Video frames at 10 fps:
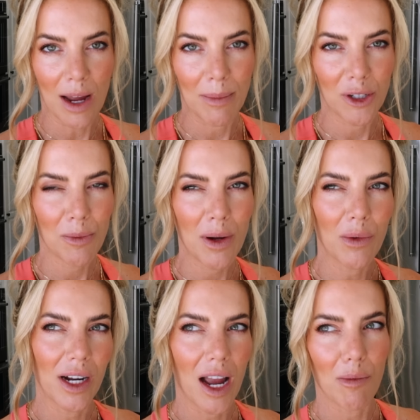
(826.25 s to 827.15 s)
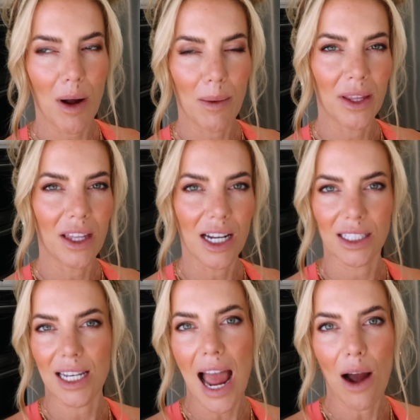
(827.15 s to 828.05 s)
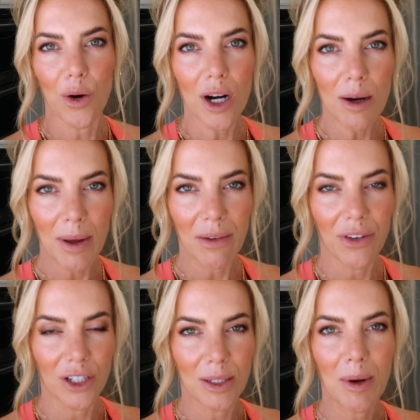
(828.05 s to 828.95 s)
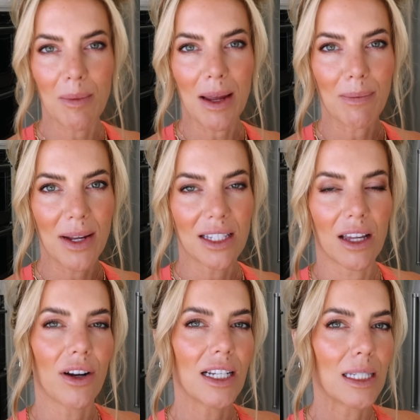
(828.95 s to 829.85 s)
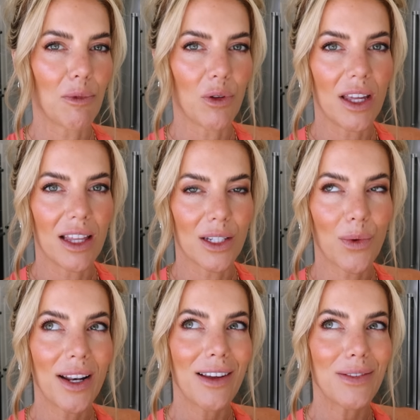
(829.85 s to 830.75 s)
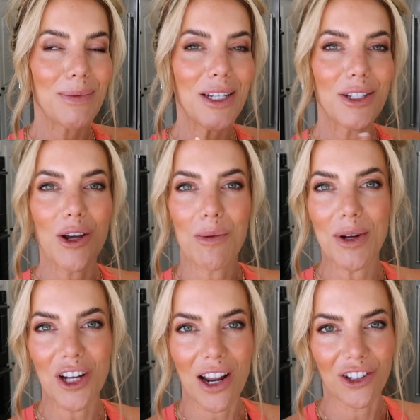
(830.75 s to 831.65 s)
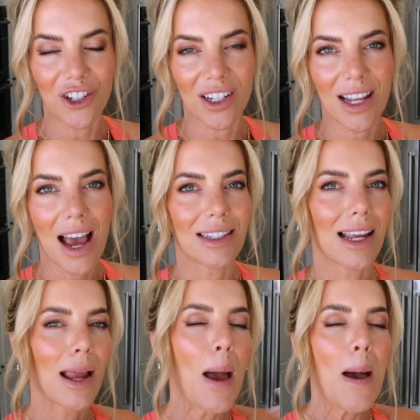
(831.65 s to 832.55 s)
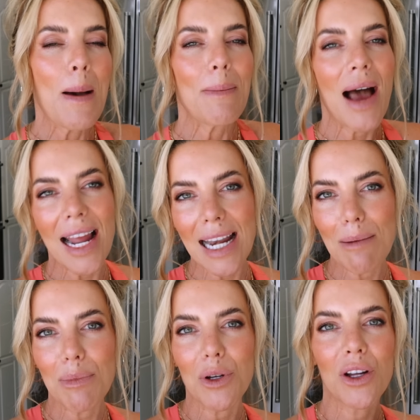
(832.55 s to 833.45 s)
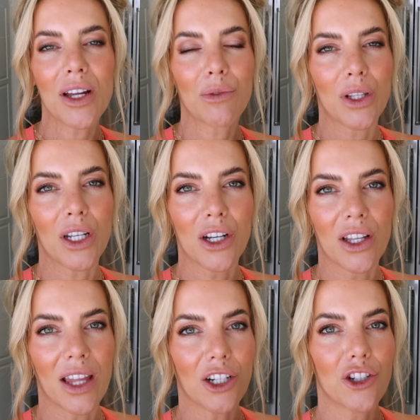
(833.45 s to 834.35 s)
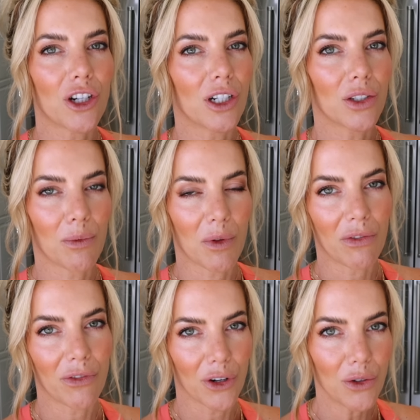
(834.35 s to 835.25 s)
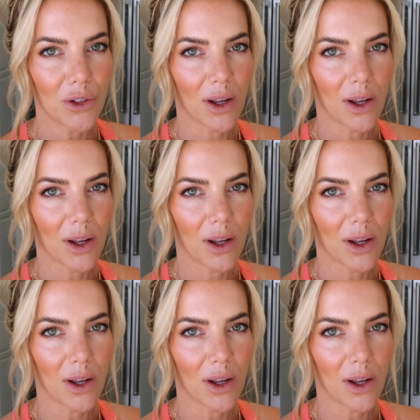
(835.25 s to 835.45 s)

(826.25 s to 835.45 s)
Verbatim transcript: I'm gonna do my workout probably in the next hour, but first I'm gonna make my sunrise smoothie. This one gives me so much energy because it has like pineapple and really good like sugars from the fruit.